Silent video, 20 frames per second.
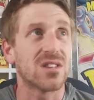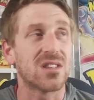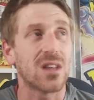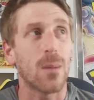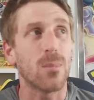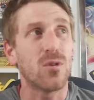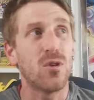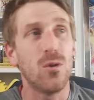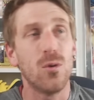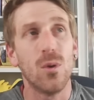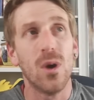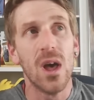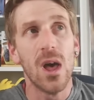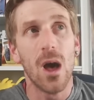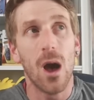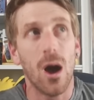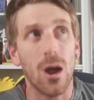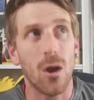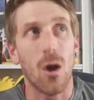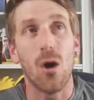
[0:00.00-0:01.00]
It's up to
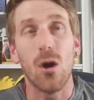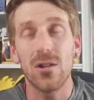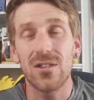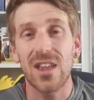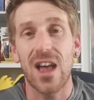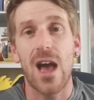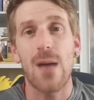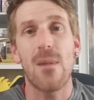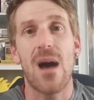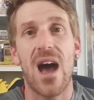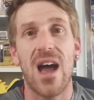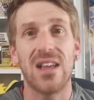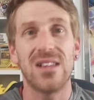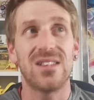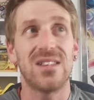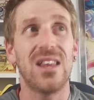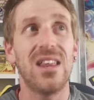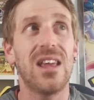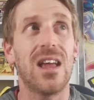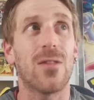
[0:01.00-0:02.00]
an all time high,
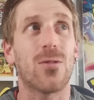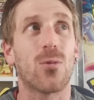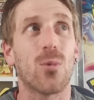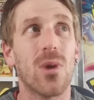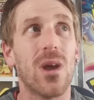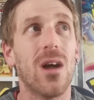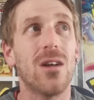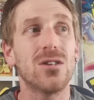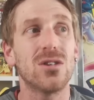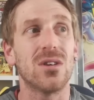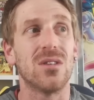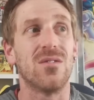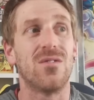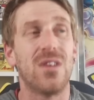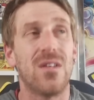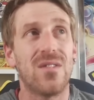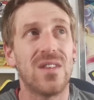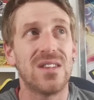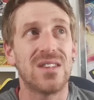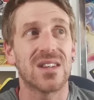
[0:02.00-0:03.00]
sitting at
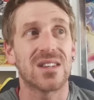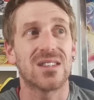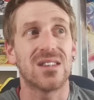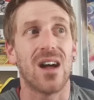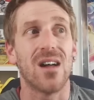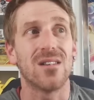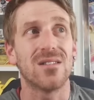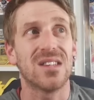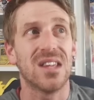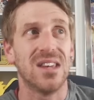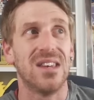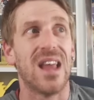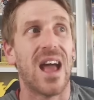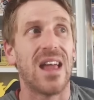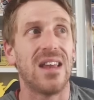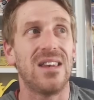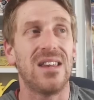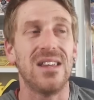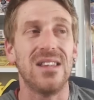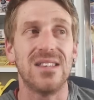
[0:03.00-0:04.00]

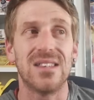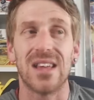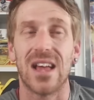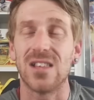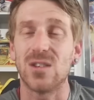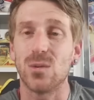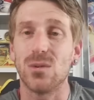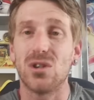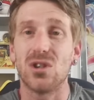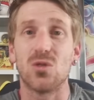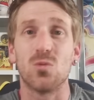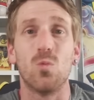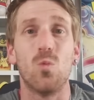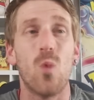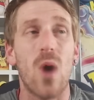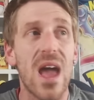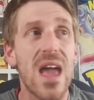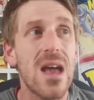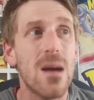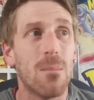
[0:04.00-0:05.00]
$356.19, which is
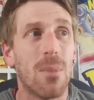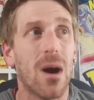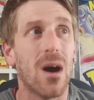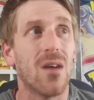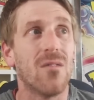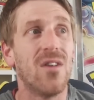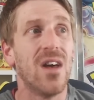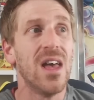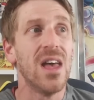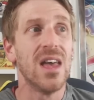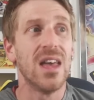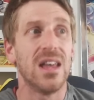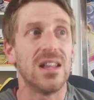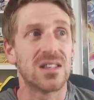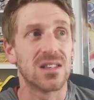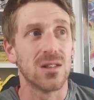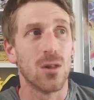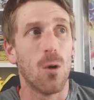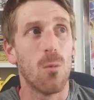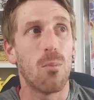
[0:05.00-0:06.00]
way above
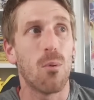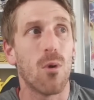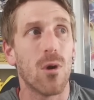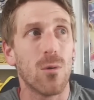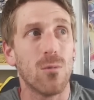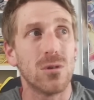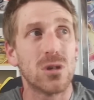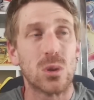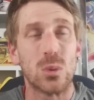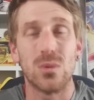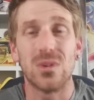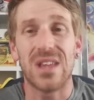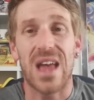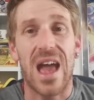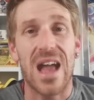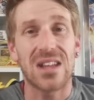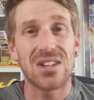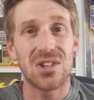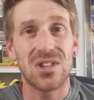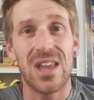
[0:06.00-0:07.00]
its low point which was
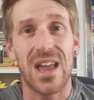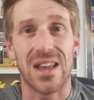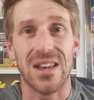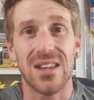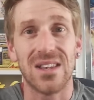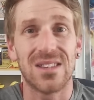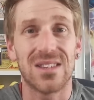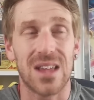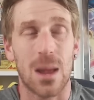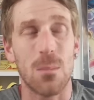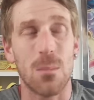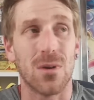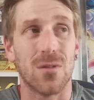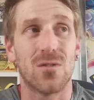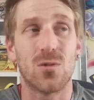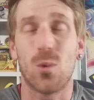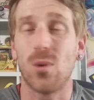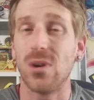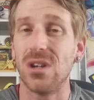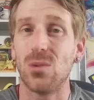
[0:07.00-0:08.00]
actually at in December
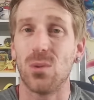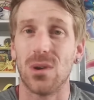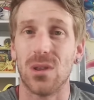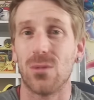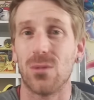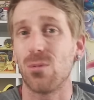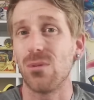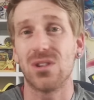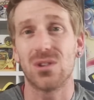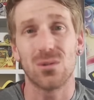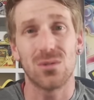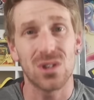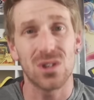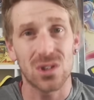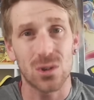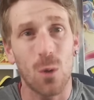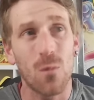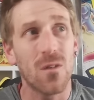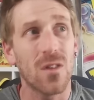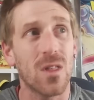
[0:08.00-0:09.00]
of 2023. So
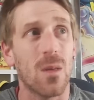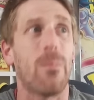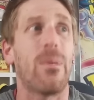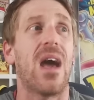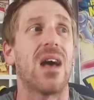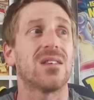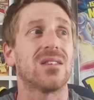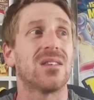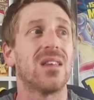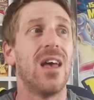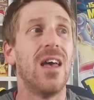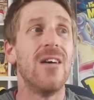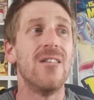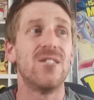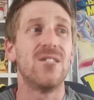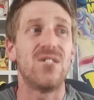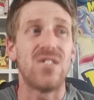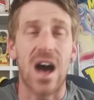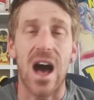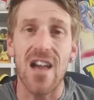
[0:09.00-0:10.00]
just over the past
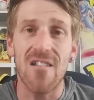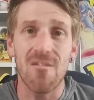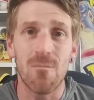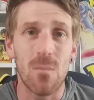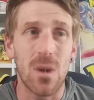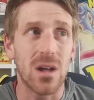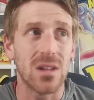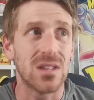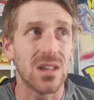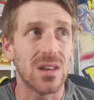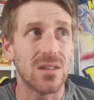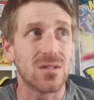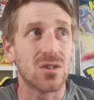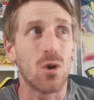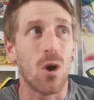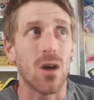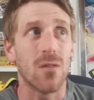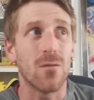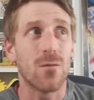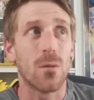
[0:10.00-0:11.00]
five months, it has
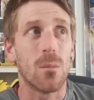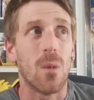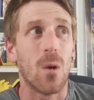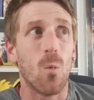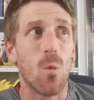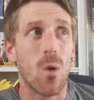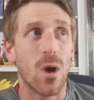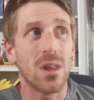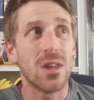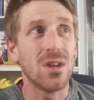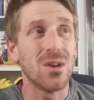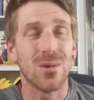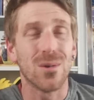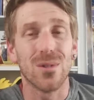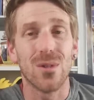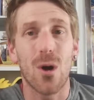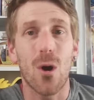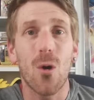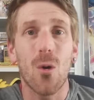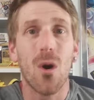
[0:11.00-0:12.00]
gone from a one year
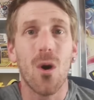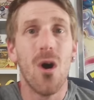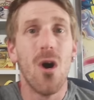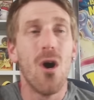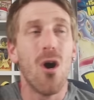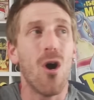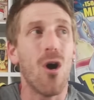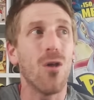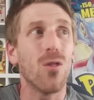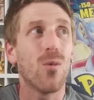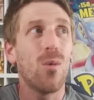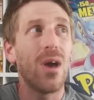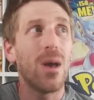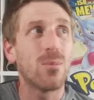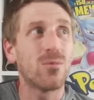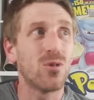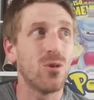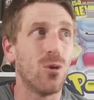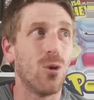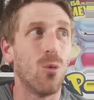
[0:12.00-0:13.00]
low all the way
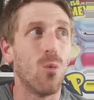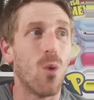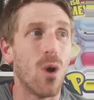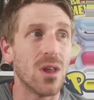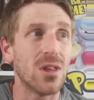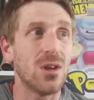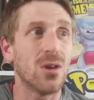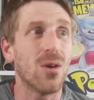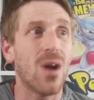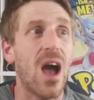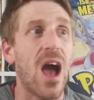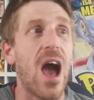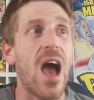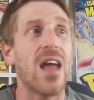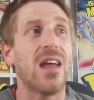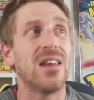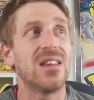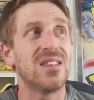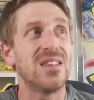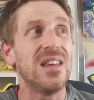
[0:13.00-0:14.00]
up to a one year high.
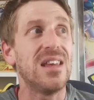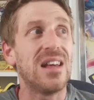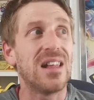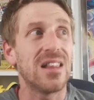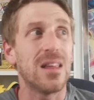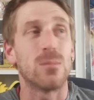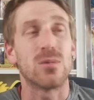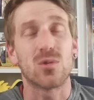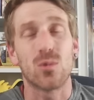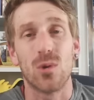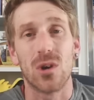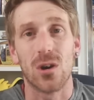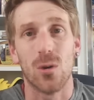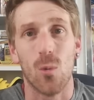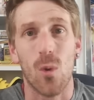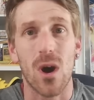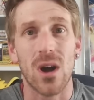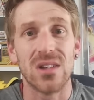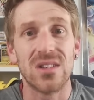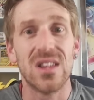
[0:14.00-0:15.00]
It has eclipsed where it
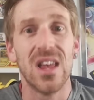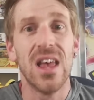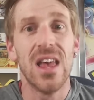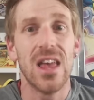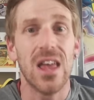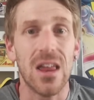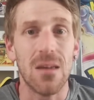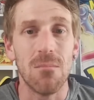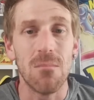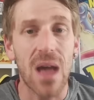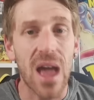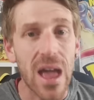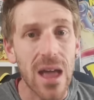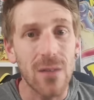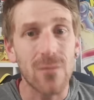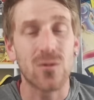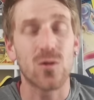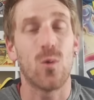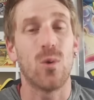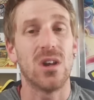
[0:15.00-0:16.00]
was in May
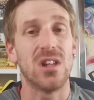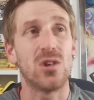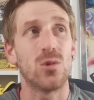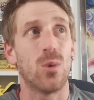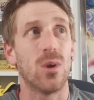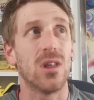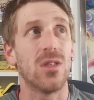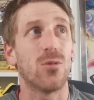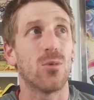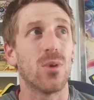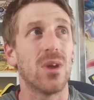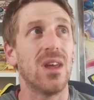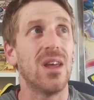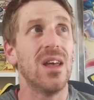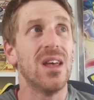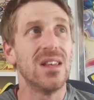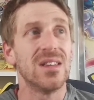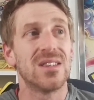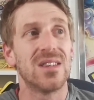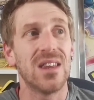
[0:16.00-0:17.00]
of 2023,
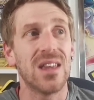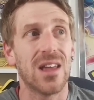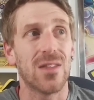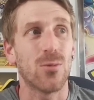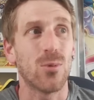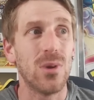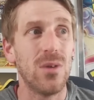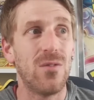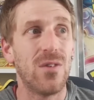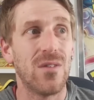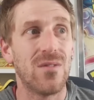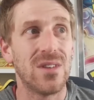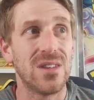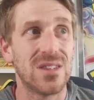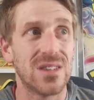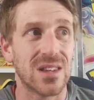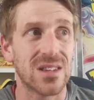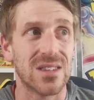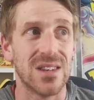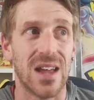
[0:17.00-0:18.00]
sitting at
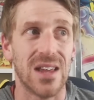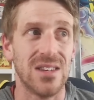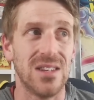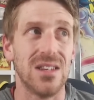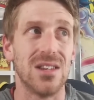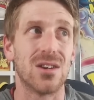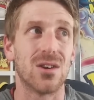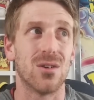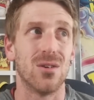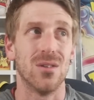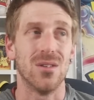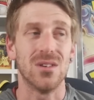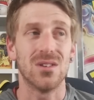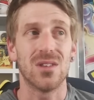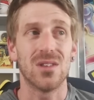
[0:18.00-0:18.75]
356.19 currently.